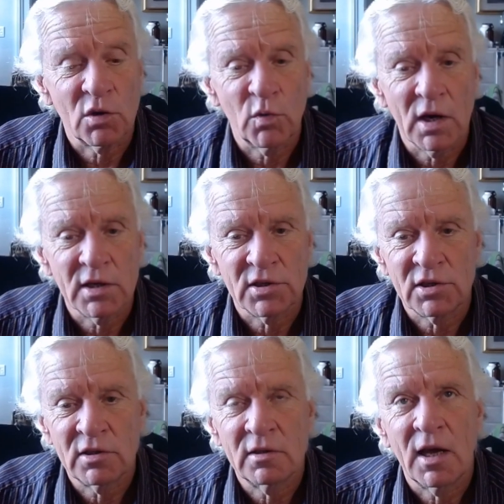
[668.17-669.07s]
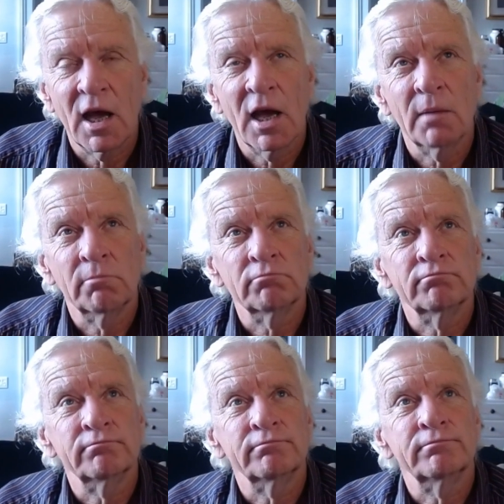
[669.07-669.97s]
it was
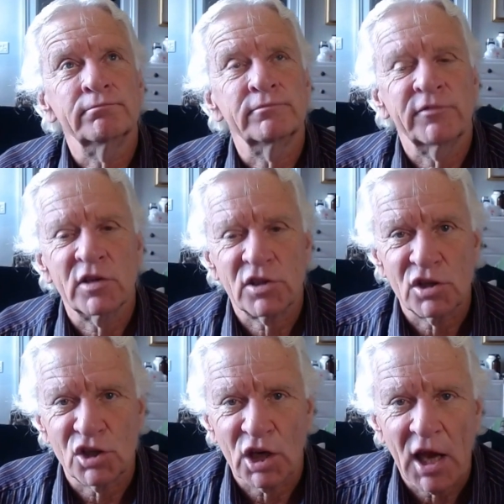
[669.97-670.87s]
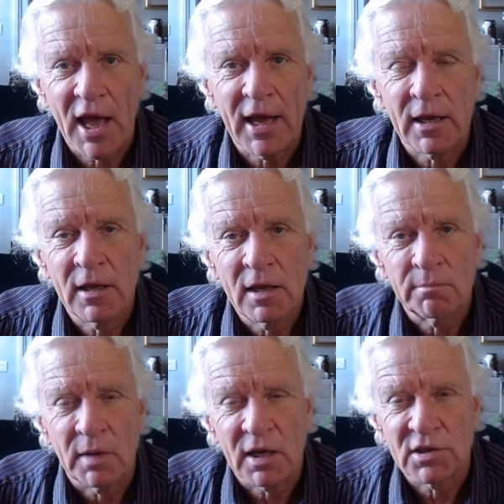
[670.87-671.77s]
1st of July,
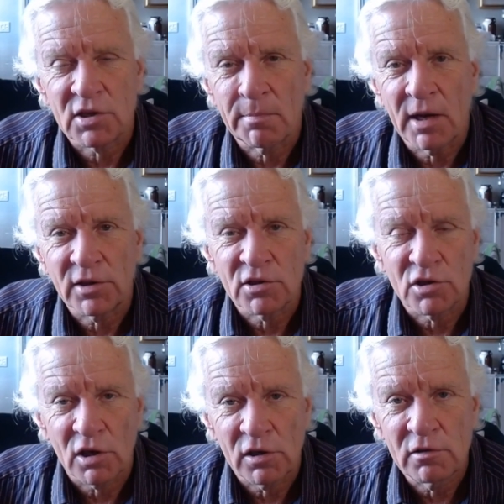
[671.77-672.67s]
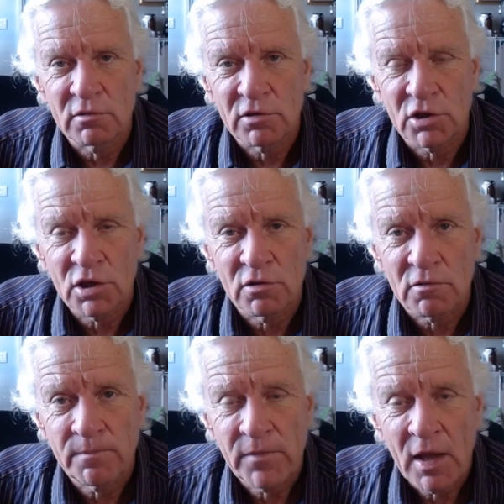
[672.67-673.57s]
because the month of
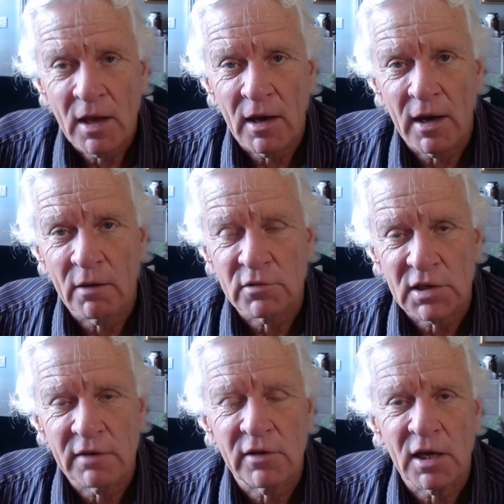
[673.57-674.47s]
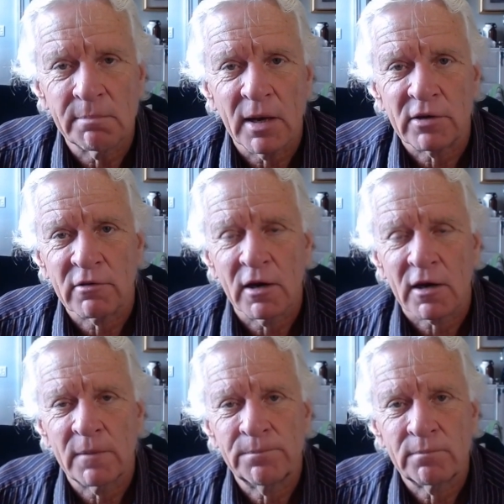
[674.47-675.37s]
June I was living in my
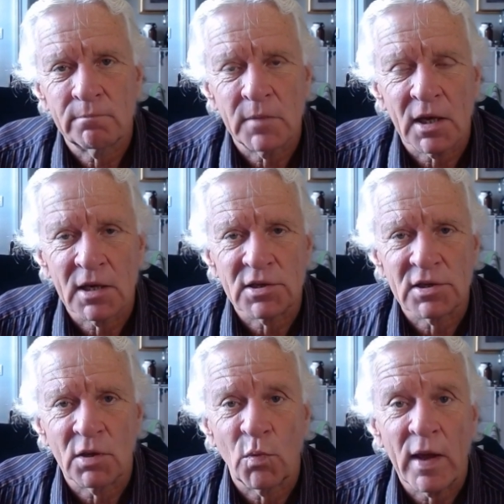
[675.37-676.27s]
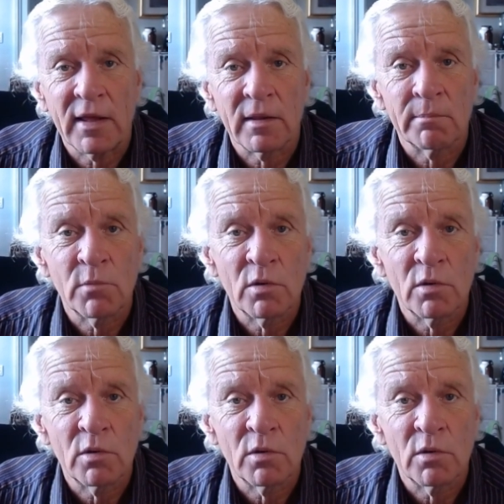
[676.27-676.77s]
truck, because the way the